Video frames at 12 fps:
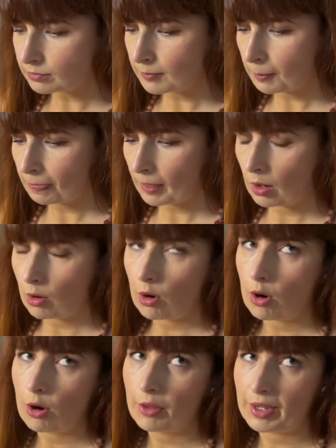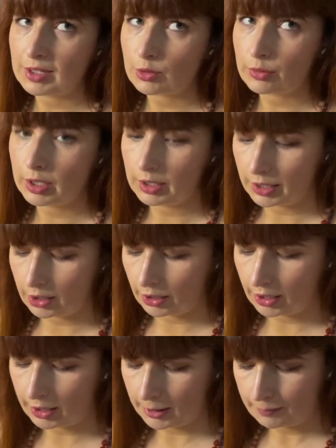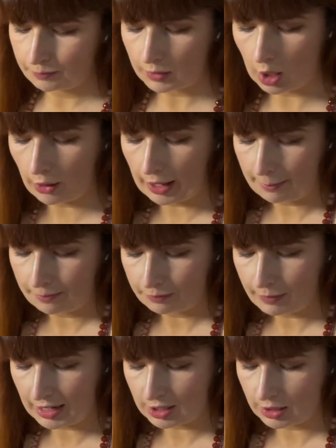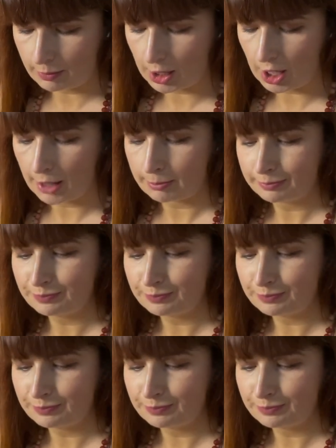Oh, that's really good. Okay, back to the burger.